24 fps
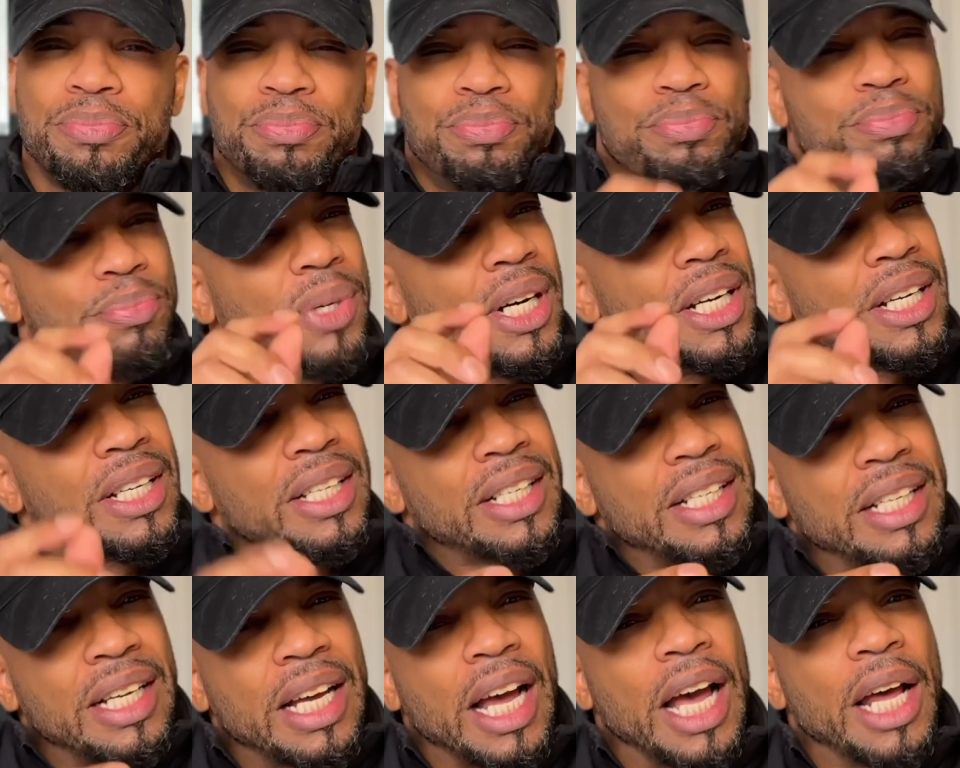
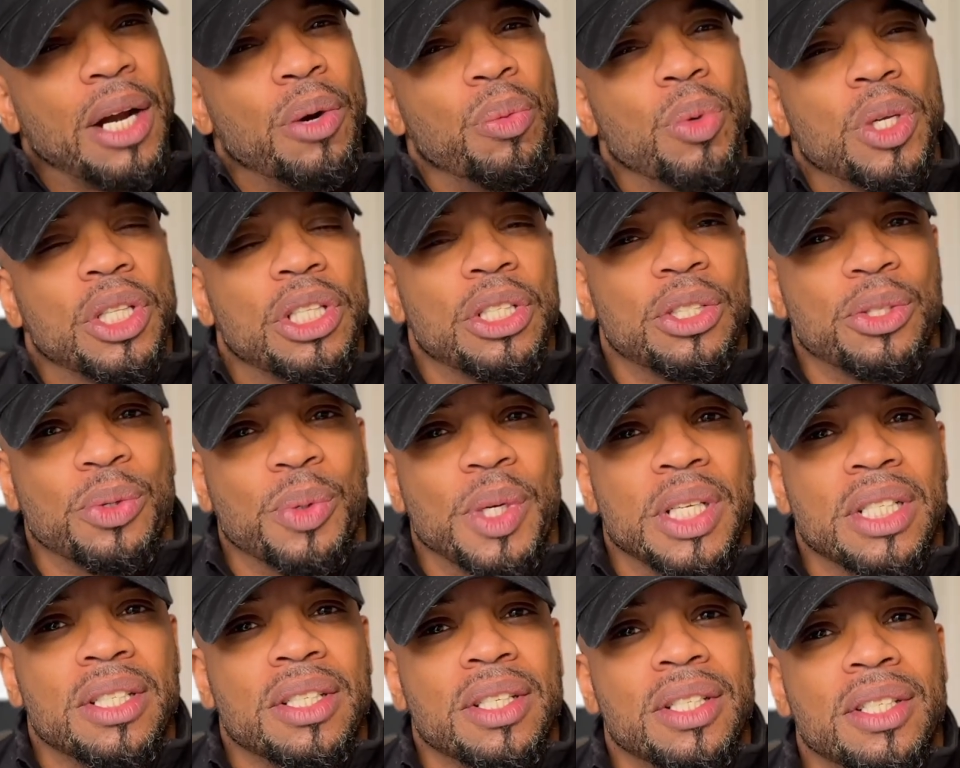but kind of with a
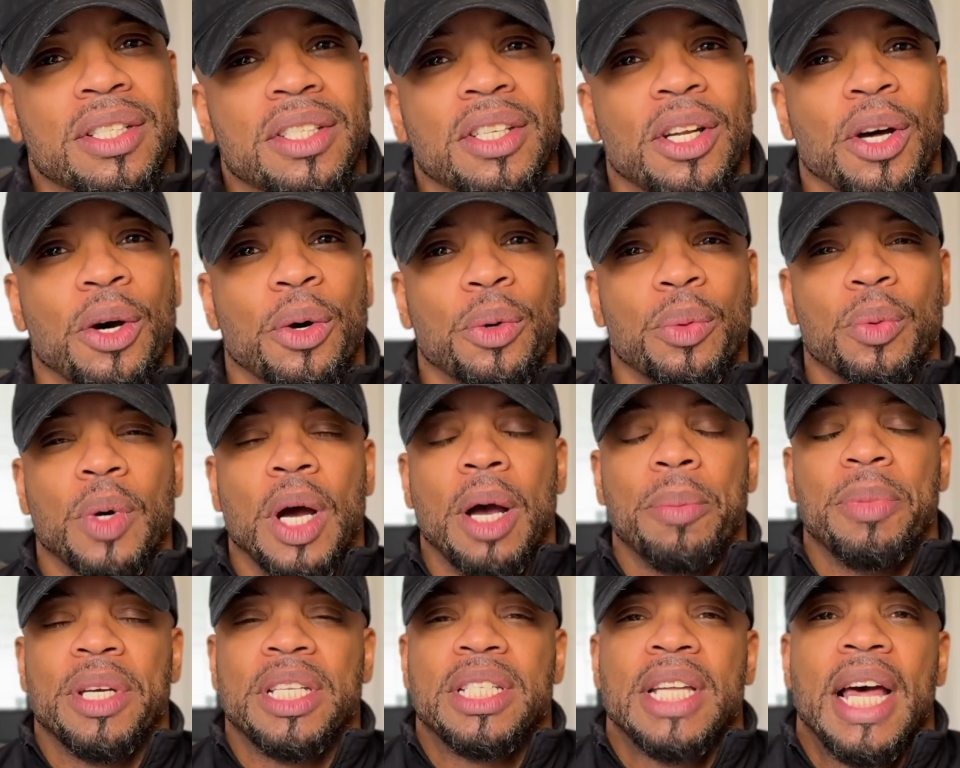twist. So
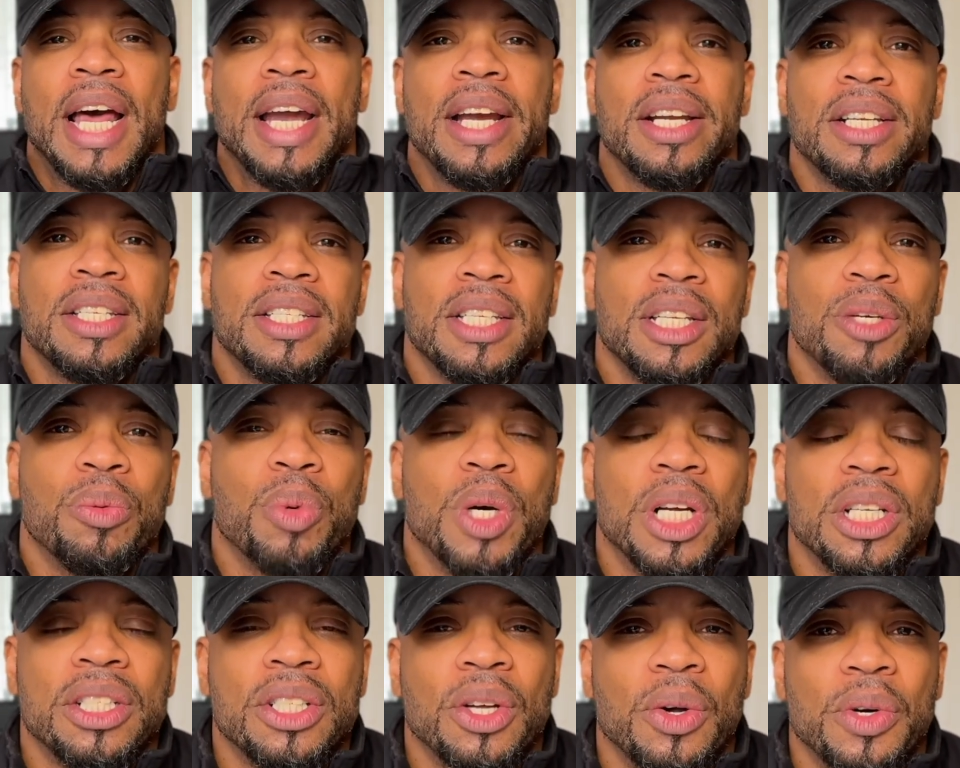I'm excited to see
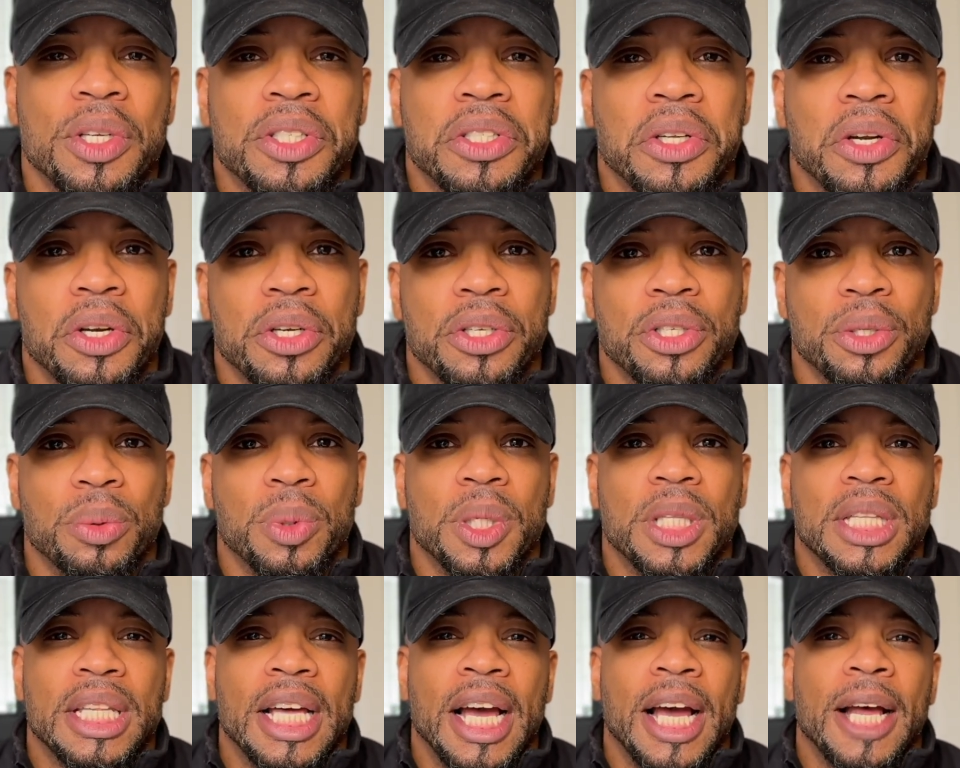what Tony's going to do
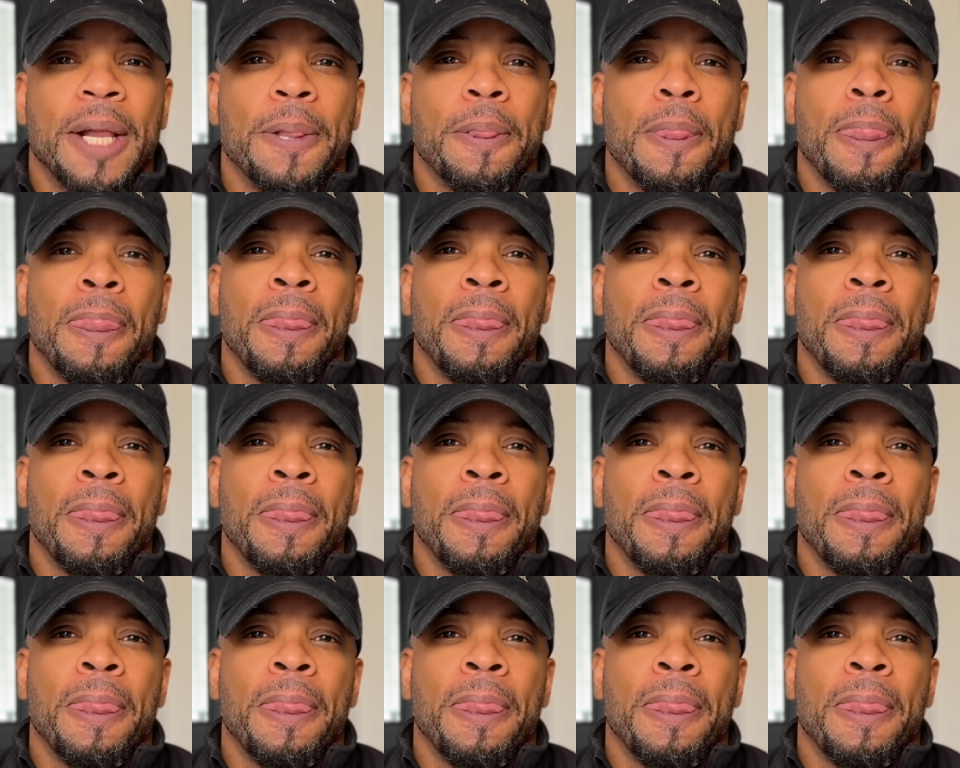with that.